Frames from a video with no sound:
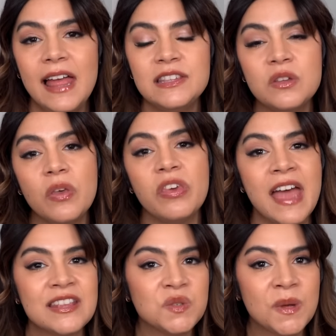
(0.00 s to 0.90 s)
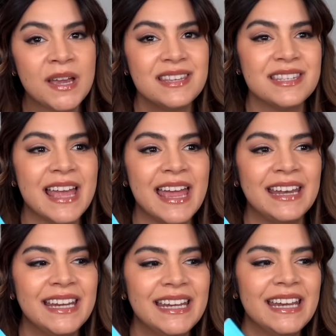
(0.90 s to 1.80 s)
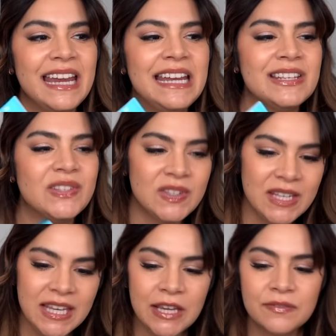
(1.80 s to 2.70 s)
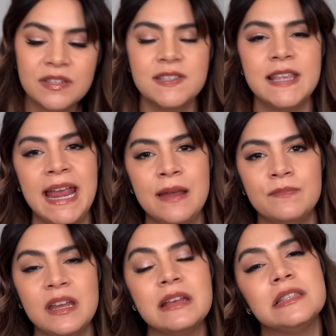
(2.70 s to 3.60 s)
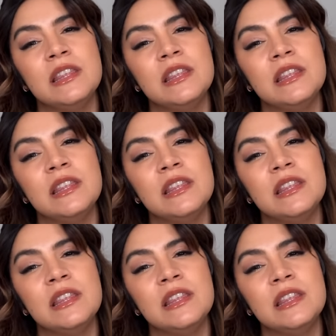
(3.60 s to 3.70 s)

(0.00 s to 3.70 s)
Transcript: And so that's why I said, in a sea of sameness,